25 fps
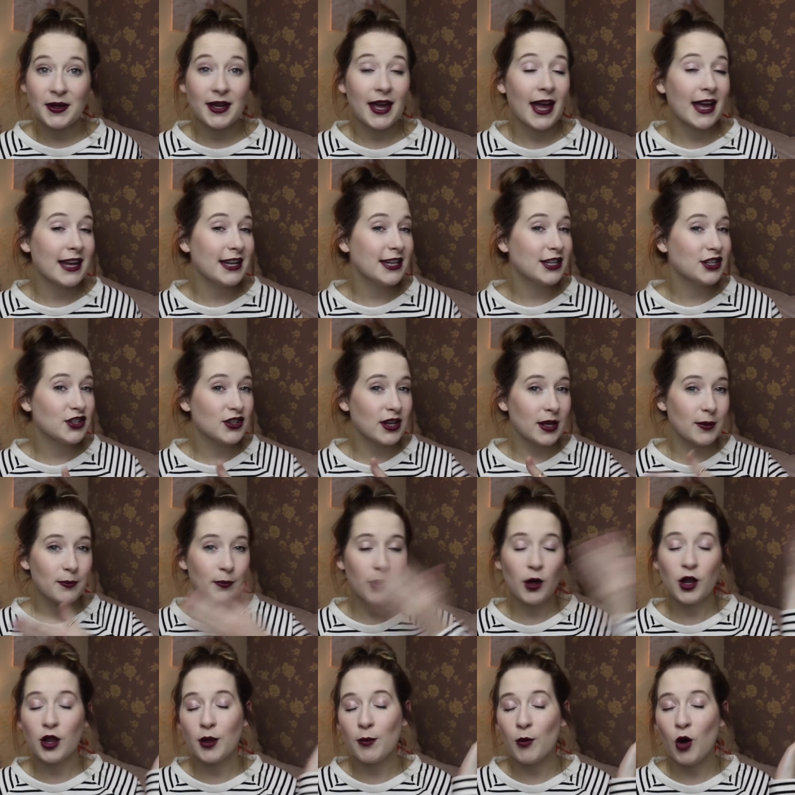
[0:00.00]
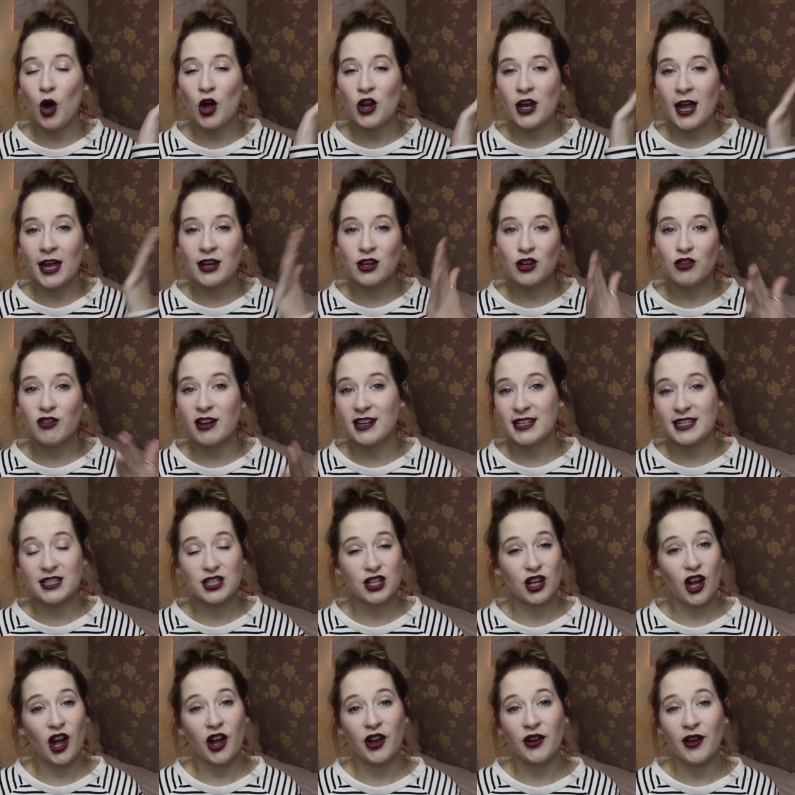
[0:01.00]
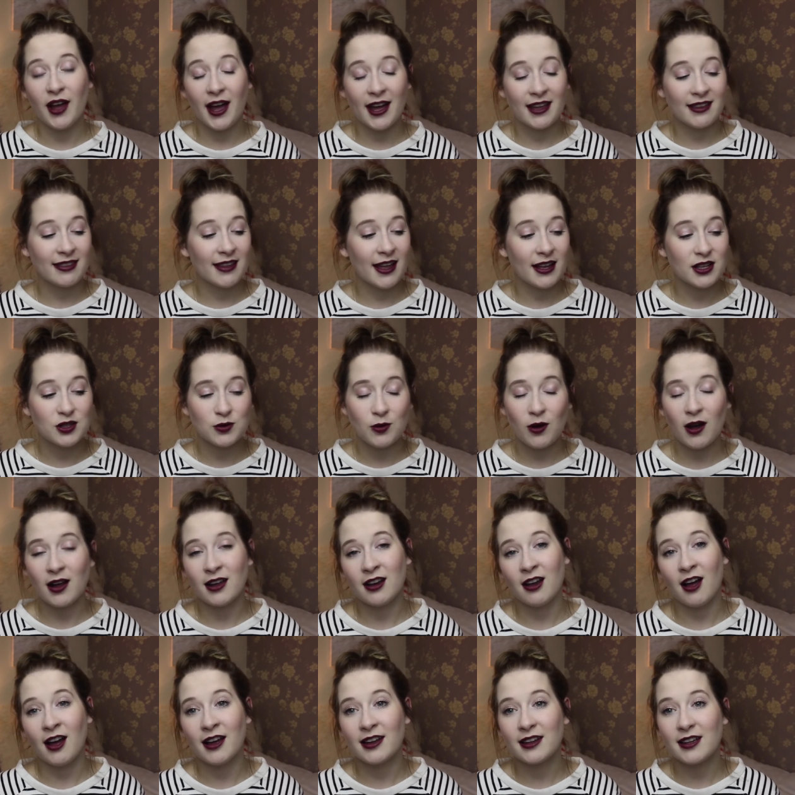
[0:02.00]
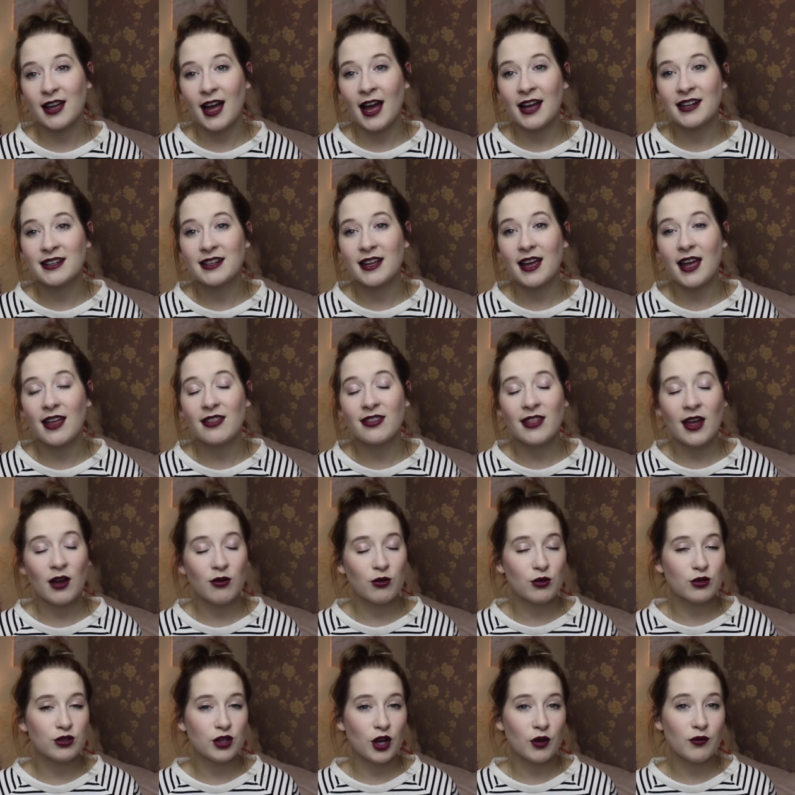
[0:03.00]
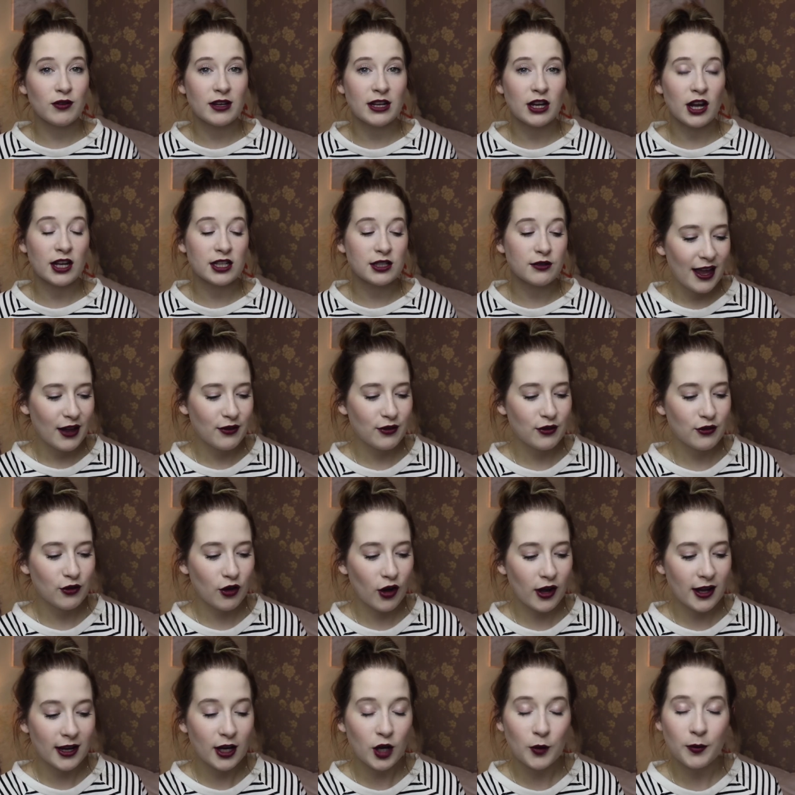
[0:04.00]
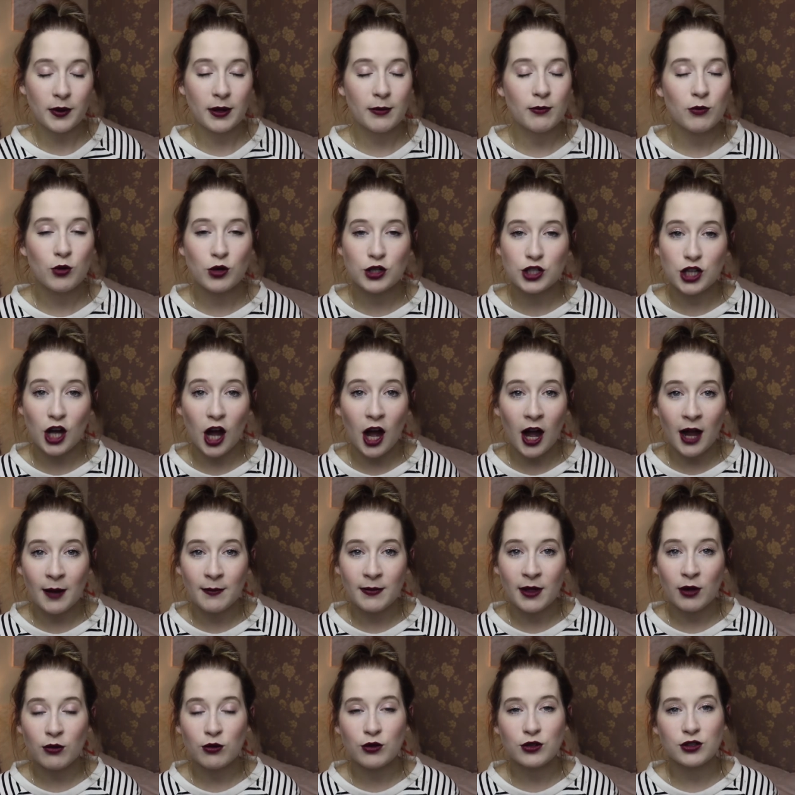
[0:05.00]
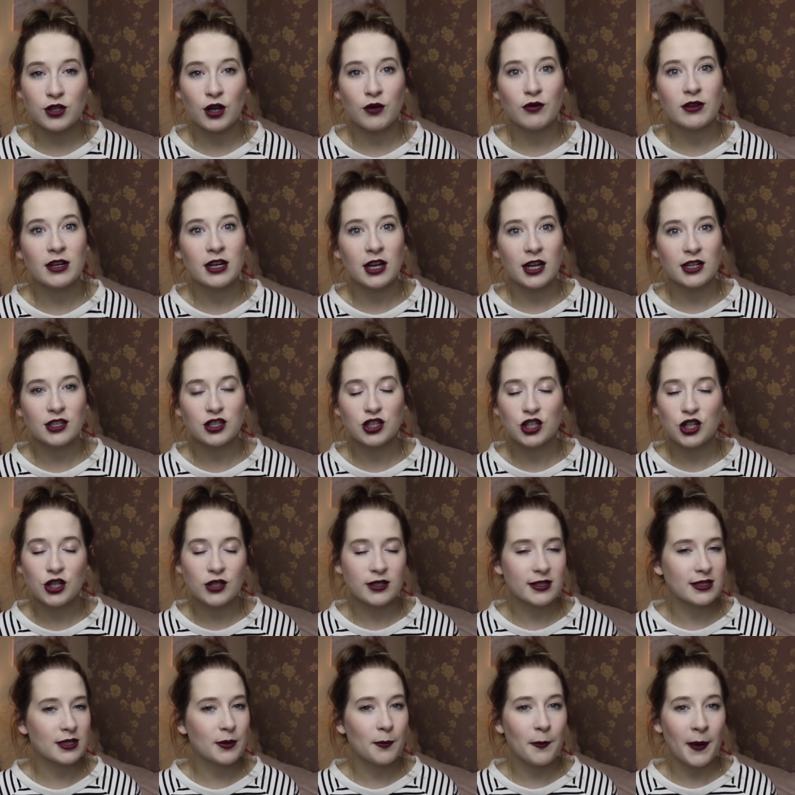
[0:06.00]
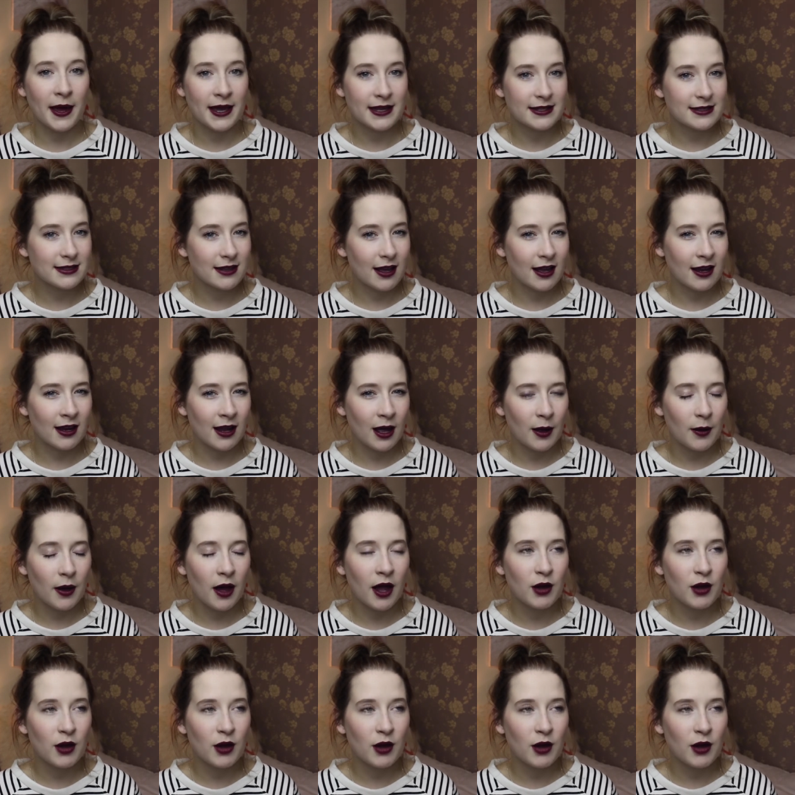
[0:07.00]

But yeah, literally put them on and you're ready to go, and that's what I like. And they're also really nice. If you've got a little bit more time, they're also really nice to use as a base colour.